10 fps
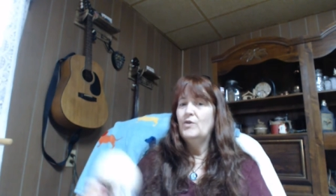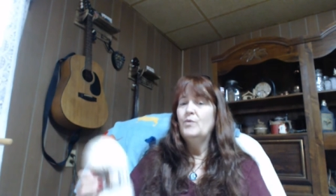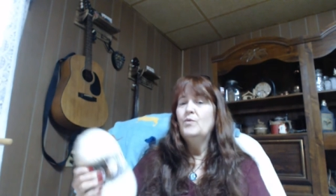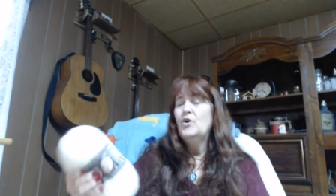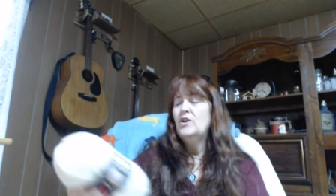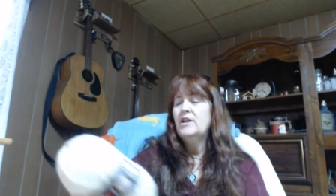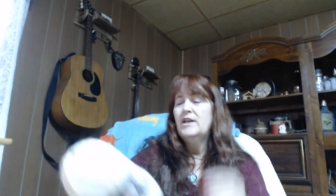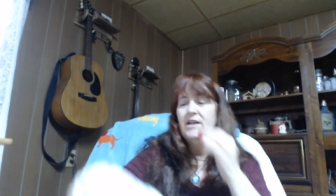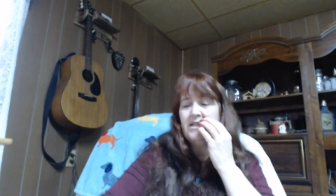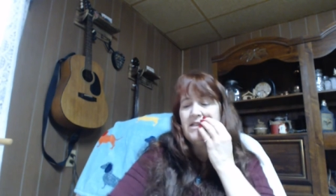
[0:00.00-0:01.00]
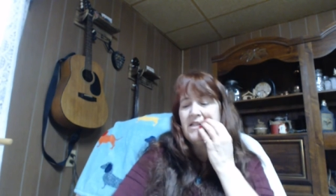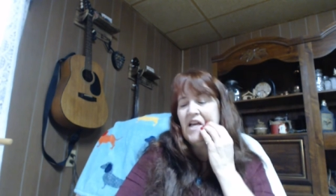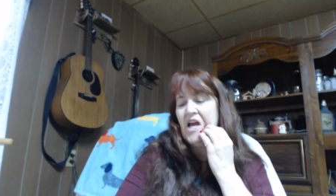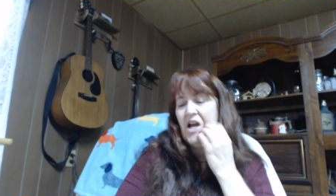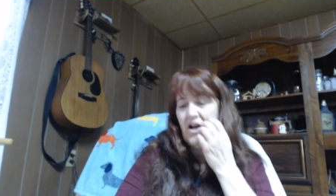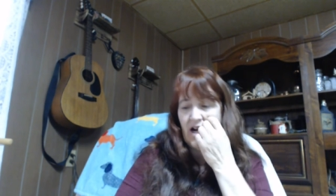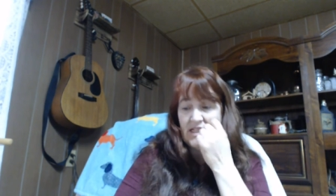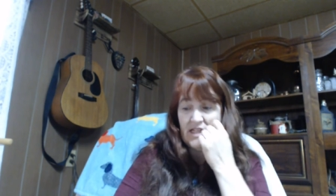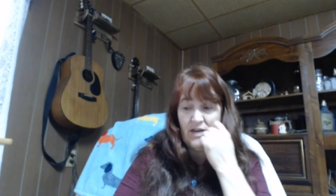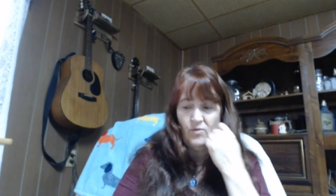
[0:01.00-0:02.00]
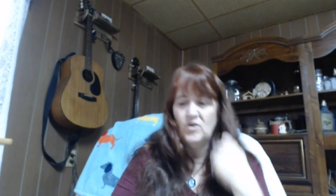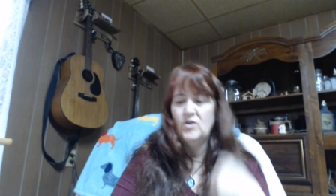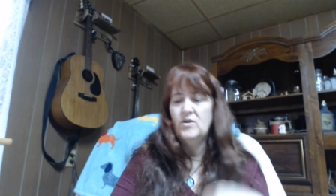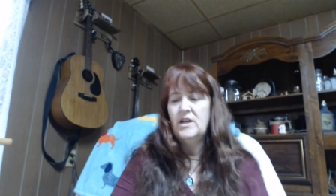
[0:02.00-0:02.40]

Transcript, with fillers: The wool is, or I say wool,